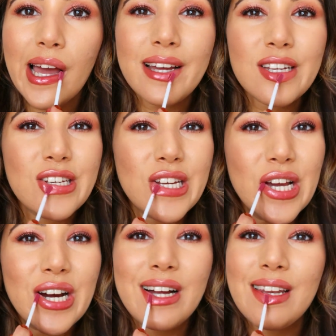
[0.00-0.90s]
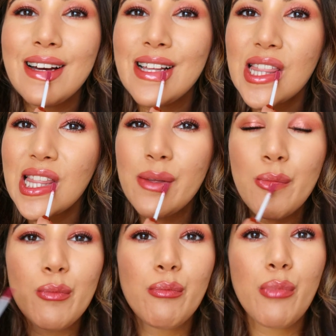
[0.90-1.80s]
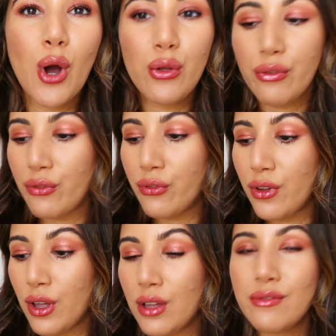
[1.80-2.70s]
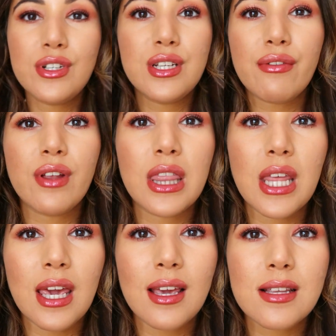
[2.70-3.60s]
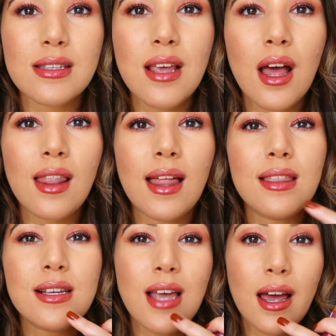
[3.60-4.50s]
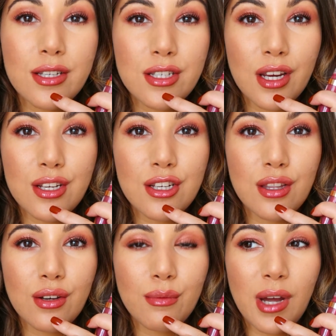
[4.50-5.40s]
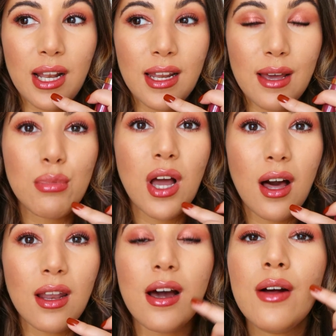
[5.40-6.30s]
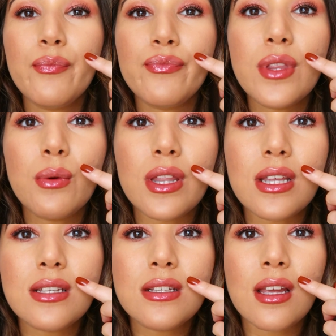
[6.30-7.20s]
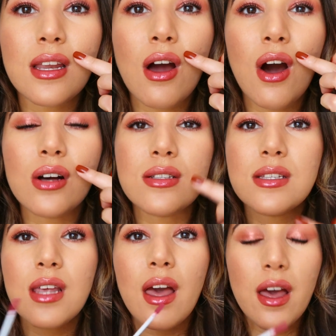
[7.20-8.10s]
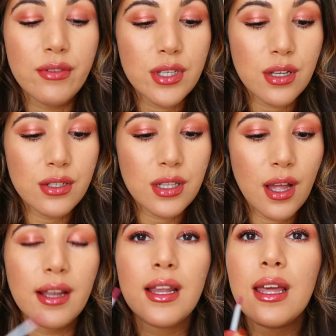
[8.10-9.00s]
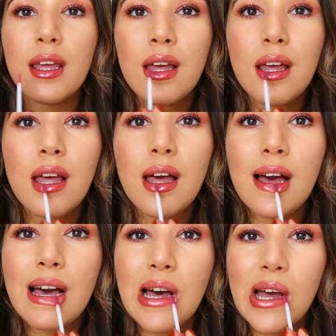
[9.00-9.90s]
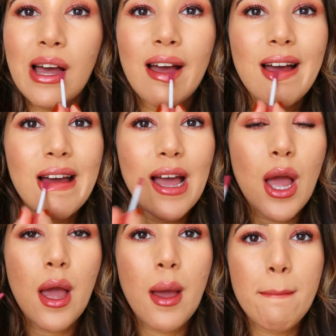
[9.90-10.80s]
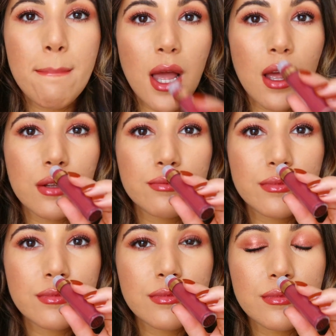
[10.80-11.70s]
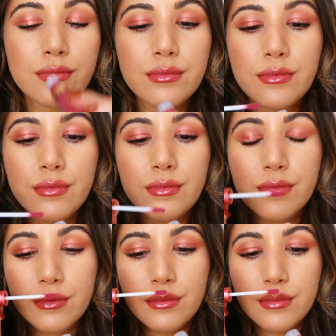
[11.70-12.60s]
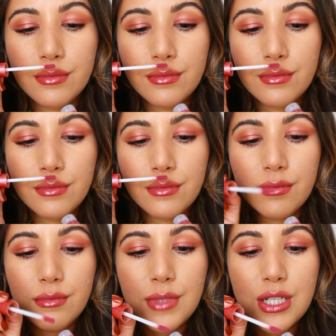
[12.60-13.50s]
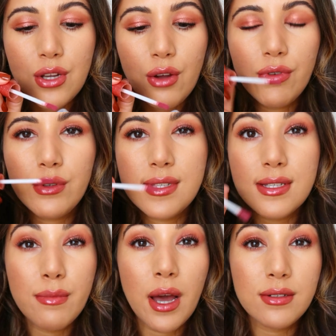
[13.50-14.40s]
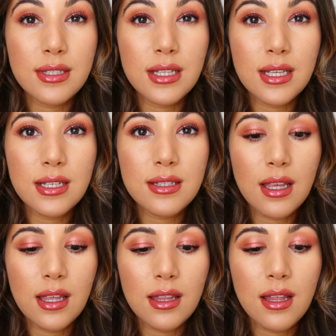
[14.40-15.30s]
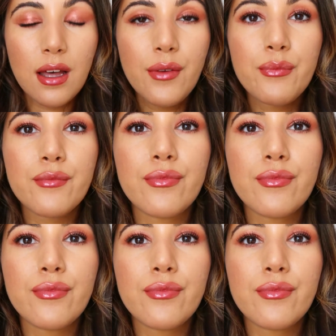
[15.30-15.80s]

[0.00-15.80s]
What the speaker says: actually I like them both for different things. Like, this has changed my lip color, where this has enhanced it ever so slightly. There's no real smell to these either.